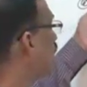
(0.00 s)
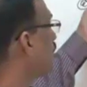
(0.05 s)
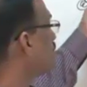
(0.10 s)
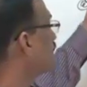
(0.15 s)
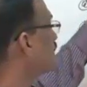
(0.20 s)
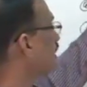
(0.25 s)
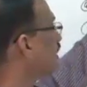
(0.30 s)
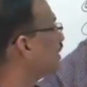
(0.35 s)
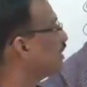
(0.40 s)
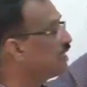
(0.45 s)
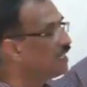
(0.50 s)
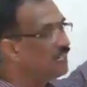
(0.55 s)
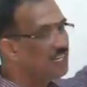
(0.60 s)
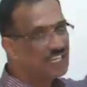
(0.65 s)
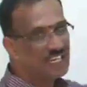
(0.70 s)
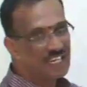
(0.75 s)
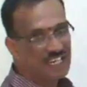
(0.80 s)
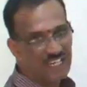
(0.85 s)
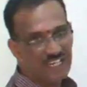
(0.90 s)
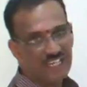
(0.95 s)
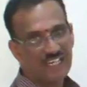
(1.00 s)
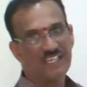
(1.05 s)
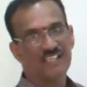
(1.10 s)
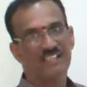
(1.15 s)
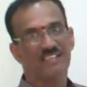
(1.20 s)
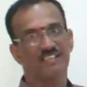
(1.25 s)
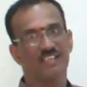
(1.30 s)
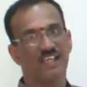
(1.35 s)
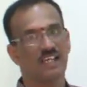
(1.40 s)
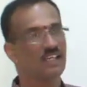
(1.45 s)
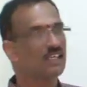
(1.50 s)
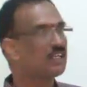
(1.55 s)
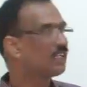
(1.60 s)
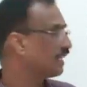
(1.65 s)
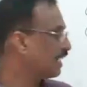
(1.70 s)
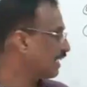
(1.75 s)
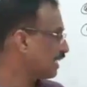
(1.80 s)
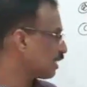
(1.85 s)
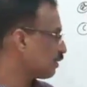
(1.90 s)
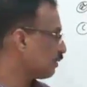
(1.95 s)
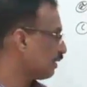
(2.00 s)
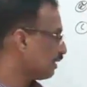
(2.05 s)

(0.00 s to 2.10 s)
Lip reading: option A is the correct